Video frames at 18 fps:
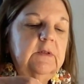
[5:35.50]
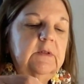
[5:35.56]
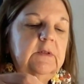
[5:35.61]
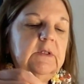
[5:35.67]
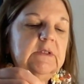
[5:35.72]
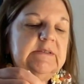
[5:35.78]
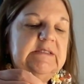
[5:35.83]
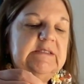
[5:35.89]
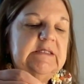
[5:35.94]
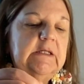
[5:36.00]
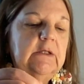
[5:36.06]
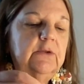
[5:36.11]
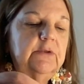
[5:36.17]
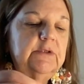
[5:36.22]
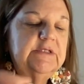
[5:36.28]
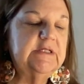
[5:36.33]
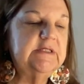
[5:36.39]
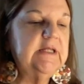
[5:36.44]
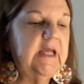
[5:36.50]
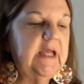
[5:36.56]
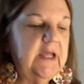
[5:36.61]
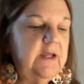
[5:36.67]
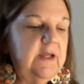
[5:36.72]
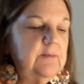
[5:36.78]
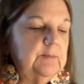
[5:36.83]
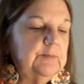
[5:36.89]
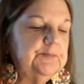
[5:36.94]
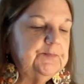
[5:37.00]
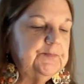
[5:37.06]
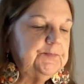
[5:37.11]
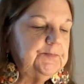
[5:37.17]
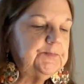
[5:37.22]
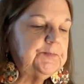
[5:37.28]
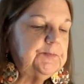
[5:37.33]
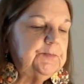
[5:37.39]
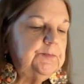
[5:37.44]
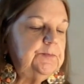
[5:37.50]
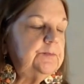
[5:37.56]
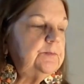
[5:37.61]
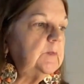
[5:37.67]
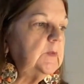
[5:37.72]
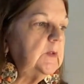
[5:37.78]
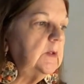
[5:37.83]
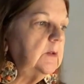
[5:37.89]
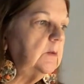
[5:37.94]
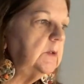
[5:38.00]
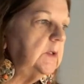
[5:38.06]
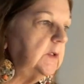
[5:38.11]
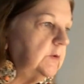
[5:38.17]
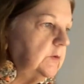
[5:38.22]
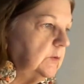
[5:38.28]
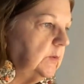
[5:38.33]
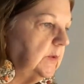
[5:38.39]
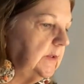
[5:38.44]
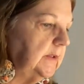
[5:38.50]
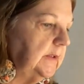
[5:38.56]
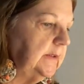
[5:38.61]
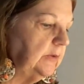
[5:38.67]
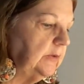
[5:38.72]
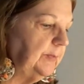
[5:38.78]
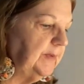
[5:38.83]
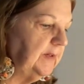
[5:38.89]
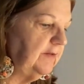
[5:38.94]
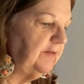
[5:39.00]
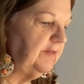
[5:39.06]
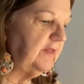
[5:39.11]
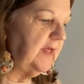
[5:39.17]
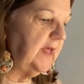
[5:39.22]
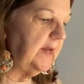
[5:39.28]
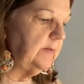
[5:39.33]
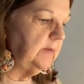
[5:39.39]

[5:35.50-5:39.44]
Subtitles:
concealer today. I'm going to do a little bit of that.